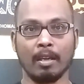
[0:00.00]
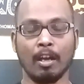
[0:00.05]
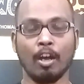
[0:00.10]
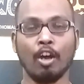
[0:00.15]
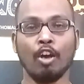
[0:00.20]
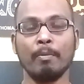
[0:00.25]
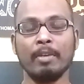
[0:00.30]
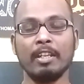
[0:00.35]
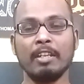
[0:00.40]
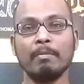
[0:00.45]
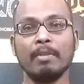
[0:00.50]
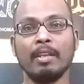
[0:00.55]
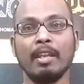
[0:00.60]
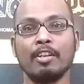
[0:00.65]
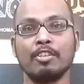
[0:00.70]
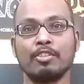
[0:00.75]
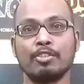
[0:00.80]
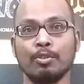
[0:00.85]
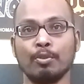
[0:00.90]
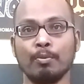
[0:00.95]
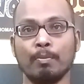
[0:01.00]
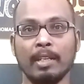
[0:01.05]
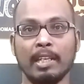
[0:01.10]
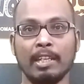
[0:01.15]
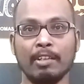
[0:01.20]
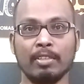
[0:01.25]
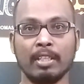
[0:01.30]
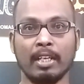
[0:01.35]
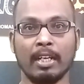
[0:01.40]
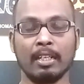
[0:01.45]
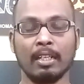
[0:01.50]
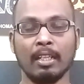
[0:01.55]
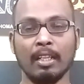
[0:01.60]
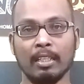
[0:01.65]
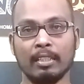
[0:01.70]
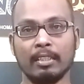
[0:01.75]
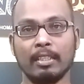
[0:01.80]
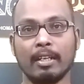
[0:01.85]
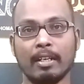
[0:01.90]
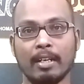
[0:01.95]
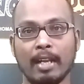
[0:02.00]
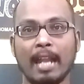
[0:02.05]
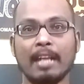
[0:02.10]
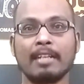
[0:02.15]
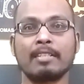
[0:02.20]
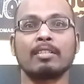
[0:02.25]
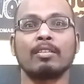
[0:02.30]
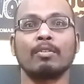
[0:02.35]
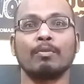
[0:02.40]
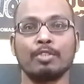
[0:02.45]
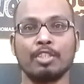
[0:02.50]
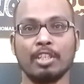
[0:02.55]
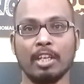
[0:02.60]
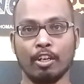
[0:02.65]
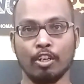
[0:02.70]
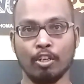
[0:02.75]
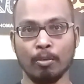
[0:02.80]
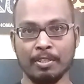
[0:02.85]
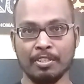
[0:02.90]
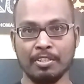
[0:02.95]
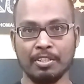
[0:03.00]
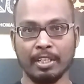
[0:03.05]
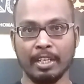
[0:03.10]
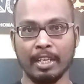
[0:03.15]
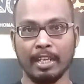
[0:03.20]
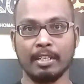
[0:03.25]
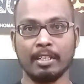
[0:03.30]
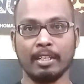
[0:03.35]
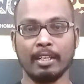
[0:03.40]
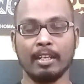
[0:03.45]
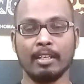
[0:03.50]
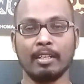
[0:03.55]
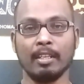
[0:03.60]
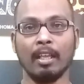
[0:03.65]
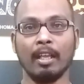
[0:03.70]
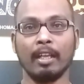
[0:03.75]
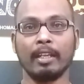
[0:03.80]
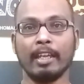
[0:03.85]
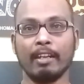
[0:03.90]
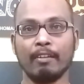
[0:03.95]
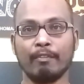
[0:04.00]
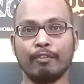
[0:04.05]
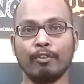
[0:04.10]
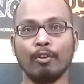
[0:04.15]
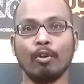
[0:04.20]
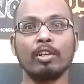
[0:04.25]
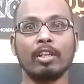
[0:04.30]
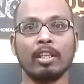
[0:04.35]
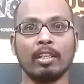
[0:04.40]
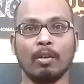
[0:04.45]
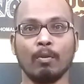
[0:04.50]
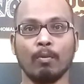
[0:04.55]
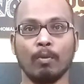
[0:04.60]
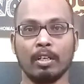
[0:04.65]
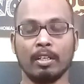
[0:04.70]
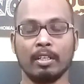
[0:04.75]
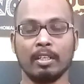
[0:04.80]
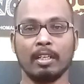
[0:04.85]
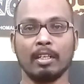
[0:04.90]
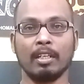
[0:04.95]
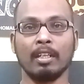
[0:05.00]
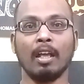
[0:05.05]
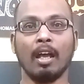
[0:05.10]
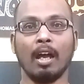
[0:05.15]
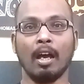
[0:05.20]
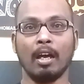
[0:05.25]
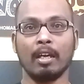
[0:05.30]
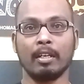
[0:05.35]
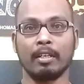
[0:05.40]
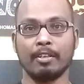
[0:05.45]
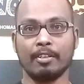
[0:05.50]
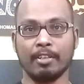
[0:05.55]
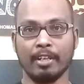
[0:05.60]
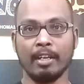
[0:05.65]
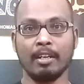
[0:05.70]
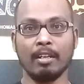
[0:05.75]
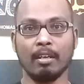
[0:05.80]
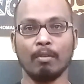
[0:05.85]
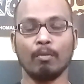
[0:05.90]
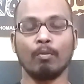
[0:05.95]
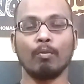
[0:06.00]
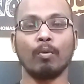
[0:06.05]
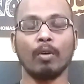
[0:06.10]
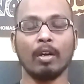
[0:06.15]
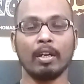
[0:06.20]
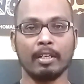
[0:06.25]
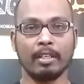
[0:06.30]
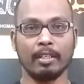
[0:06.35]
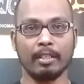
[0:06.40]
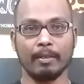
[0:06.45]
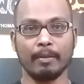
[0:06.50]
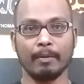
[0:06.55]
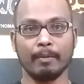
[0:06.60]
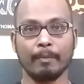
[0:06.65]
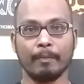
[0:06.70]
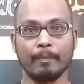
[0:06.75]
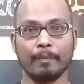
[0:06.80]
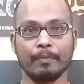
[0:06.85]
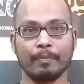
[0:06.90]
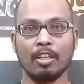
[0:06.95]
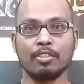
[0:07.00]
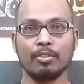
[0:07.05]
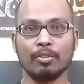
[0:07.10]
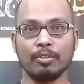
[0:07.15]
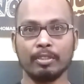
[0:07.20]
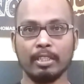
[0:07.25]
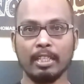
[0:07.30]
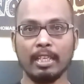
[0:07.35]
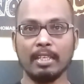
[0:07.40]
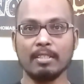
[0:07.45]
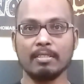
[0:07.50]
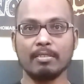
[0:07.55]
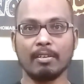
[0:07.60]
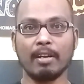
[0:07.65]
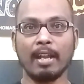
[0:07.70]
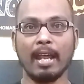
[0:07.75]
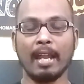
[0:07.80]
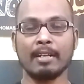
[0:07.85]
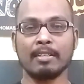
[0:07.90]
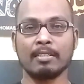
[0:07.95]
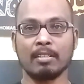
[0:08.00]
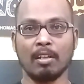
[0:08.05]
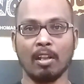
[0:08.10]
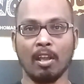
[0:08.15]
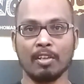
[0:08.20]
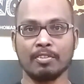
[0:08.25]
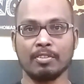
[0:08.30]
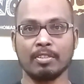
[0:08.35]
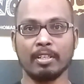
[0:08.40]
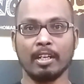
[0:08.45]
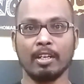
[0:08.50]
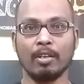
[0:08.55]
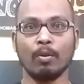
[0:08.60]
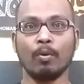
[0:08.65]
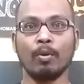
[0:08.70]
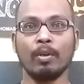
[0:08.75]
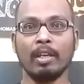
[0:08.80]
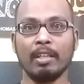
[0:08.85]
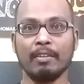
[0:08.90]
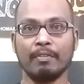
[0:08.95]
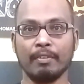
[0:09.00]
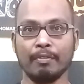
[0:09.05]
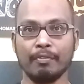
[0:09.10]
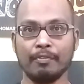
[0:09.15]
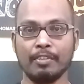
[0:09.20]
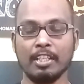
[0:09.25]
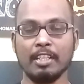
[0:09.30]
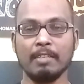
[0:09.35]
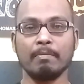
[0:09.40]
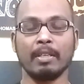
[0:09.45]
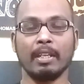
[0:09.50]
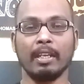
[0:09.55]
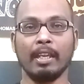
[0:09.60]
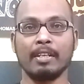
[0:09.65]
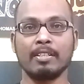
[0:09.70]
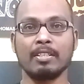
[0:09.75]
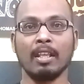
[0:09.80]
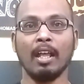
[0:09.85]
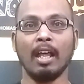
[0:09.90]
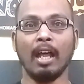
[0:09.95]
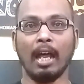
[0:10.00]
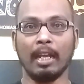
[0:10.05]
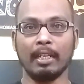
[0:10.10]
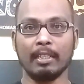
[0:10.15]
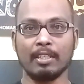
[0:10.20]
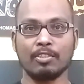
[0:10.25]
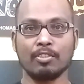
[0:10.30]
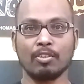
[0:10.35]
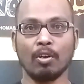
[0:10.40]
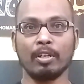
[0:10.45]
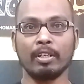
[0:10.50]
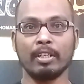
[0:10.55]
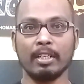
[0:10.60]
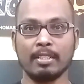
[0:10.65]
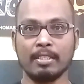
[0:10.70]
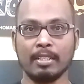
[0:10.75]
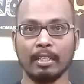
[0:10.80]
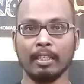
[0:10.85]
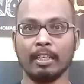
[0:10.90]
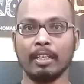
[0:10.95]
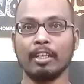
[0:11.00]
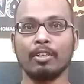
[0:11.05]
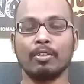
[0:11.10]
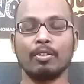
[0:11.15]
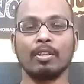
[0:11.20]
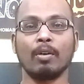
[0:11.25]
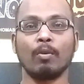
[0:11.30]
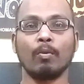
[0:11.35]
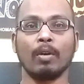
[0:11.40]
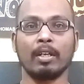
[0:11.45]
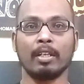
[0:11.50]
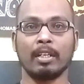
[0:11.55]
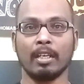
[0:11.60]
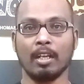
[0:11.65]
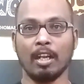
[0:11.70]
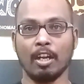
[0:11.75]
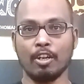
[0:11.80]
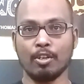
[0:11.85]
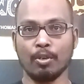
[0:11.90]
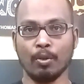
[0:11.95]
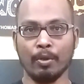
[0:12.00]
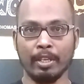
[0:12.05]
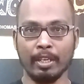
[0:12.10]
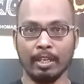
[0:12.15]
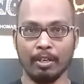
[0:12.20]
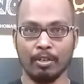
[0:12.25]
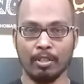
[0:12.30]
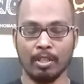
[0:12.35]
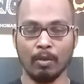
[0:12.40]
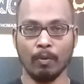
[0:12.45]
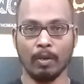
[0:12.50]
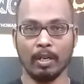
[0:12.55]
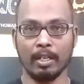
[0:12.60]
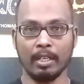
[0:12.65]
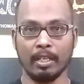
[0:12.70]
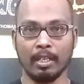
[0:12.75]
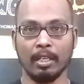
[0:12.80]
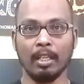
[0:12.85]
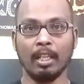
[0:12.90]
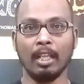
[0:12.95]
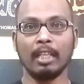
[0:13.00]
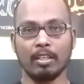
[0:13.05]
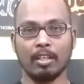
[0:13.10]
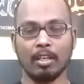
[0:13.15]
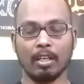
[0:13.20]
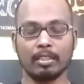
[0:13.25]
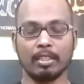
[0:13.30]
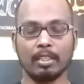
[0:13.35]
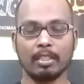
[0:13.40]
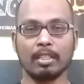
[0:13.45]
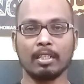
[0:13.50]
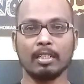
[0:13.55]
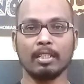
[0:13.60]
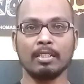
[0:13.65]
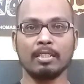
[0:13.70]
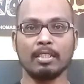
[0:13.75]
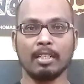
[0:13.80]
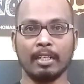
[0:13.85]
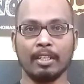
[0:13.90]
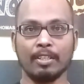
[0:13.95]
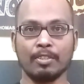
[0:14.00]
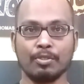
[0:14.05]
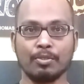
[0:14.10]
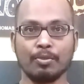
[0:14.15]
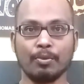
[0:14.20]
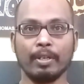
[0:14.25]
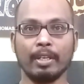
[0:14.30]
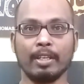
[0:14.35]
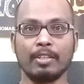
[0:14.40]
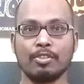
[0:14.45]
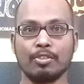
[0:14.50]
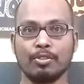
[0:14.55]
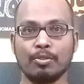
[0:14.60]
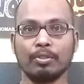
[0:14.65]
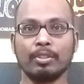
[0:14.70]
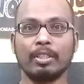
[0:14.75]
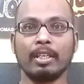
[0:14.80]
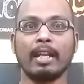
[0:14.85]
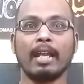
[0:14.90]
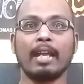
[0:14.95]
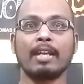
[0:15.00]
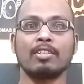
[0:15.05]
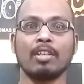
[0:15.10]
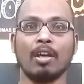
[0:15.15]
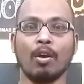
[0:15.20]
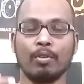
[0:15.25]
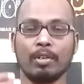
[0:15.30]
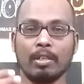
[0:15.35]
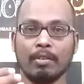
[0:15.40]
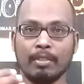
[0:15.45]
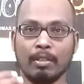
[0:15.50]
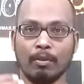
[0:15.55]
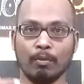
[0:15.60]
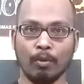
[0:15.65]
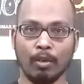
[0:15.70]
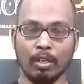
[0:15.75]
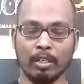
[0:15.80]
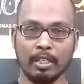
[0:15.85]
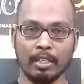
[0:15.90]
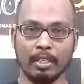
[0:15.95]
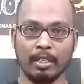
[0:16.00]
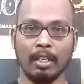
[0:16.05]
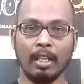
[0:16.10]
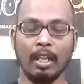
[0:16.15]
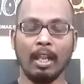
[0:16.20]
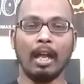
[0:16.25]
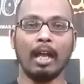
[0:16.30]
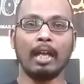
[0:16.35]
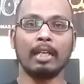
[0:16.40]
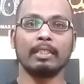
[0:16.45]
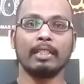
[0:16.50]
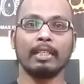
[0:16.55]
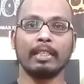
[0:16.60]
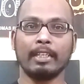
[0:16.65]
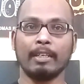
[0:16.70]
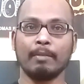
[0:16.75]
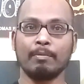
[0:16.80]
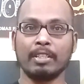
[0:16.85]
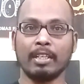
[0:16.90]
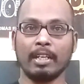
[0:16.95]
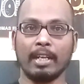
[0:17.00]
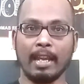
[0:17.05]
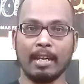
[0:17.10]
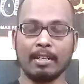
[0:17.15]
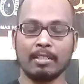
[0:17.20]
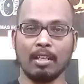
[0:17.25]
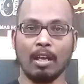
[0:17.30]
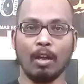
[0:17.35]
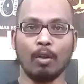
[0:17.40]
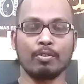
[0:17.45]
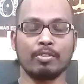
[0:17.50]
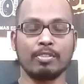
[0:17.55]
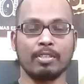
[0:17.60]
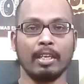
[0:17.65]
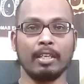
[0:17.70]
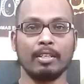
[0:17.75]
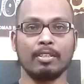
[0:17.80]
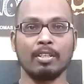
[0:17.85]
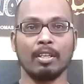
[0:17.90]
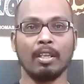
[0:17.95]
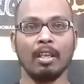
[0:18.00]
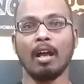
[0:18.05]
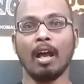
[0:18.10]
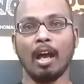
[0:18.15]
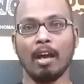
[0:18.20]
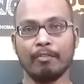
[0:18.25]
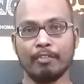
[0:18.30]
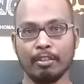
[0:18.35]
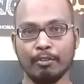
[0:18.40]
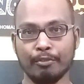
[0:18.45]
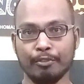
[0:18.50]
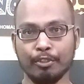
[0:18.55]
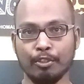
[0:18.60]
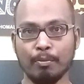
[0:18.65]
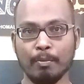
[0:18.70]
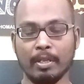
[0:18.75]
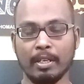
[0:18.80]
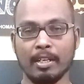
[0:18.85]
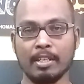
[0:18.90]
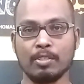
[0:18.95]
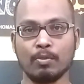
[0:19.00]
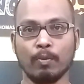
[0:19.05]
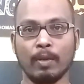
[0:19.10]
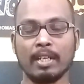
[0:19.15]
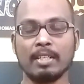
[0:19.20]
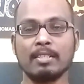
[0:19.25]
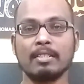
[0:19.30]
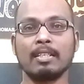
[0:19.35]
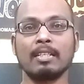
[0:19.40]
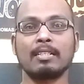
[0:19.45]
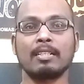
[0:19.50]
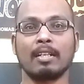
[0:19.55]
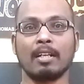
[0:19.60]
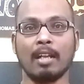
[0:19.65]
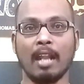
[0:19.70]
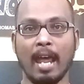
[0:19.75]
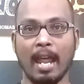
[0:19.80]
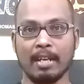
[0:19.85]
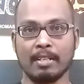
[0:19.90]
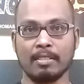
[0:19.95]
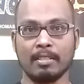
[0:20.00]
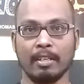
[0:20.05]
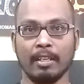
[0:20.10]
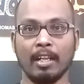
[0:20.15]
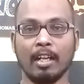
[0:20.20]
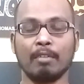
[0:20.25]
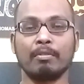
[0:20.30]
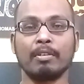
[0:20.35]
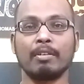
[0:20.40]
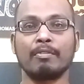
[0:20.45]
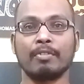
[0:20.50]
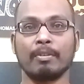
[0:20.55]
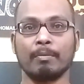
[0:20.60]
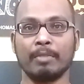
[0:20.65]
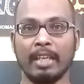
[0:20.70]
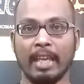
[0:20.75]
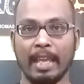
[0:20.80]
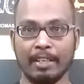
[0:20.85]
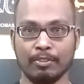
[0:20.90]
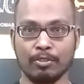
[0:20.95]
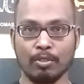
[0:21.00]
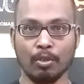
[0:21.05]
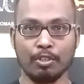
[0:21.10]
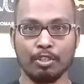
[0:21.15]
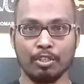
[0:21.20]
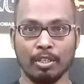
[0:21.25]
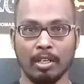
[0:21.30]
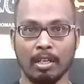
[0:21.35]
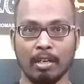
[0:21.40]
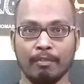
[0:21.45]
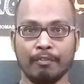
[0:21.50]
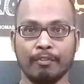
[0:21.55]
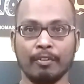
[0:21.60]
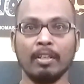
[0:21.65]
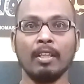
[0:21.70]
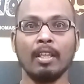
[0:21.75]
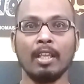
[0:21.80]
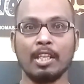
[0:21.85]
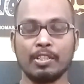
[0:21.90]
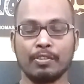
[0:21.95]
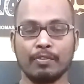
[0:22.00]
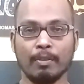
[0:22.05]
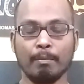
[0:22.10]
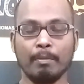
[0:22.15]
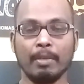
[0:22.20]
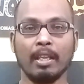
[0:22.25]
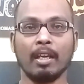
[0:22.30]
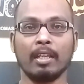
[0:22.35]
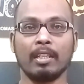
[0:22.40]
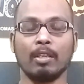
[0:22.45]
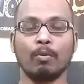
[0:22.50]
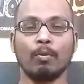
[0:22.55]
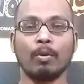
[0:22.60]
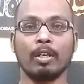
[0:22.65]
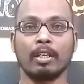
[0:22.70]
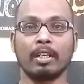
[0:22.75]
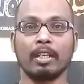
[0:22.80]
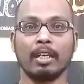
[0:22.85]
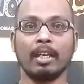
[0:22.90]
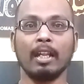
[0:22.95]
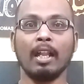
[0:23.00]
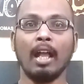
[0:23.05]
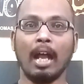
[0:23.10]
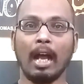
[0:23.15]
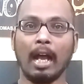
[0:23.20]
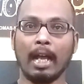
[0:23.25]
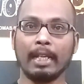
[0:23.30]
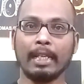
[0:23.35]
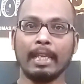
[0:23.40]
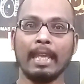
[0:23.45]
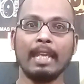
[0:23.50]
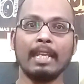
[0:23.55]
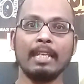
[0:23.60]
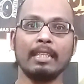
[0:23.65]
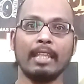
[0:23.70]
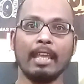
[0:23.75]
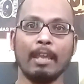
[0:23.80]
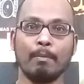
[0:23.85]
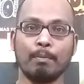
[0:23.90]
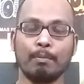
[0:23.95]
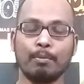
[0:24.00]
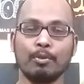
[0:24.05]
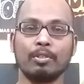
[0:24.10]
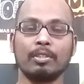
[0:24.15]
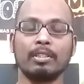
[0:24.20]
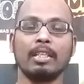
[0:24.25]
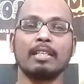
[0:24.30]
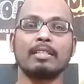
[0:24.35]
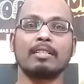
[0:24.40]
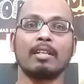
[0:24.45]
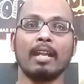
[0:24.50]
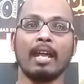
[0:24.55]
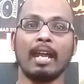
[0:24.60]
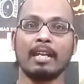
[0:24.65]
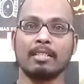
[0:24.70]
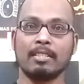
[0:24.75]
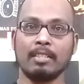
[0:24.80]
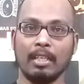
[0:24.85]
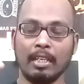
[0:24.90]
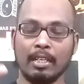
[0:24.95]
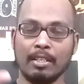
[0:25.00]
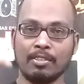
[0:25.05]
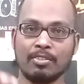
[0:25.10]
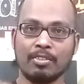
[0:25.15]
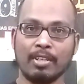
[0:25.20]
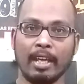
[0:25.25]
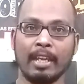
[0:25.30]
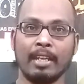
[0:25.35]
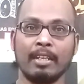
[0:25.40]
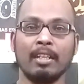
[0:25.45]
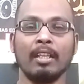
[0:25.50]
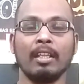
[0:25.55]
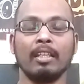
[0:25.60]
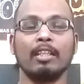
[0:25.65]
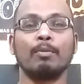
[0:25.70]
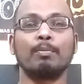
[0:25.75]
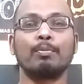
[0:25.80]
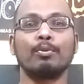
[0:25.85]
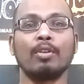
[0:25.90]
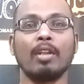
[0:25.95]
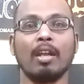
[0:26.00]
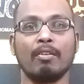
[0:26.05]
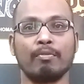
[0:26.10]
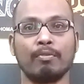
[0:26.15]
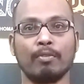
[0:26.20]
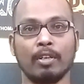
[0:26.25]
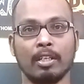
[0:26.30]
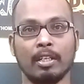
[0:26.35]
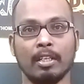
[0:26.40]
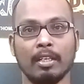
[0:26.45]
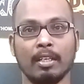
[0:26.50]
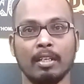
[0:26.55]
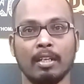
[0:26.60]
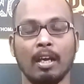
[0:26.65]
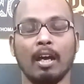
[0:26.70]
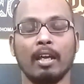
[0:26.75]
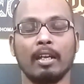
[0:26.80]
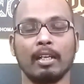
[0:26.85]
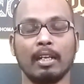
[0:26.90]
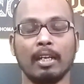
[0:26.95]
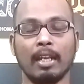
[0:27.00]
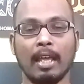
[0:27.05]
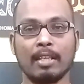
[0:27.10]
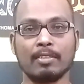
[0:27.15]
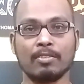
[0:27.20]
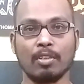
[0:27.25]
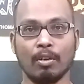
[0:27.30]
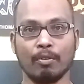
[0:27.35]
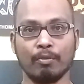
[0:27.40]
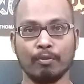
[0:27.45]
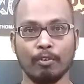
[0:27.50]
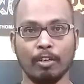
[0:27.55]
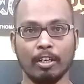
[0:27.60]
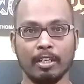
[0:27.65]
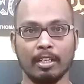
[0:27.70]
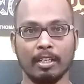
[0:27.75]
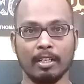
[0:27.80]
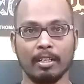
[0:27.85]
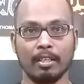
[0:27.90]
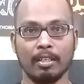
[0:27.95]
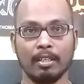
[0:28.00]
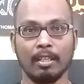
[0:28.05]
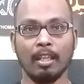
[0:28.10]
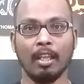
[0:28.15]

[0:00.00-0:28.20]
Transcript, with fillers: How many minutes you believe that the rats which are domesticated can float on the water or tread water? So these rats lasted only 15 minutes and they started sinking into the water or drowning into the water. Dr. Curt and his students took the rats out of the water and they kept the rats outside. After few minutes, once these rats recovered from the exhaustion of swimming on the water, again they put these rats inside the pool of water or a glass of water.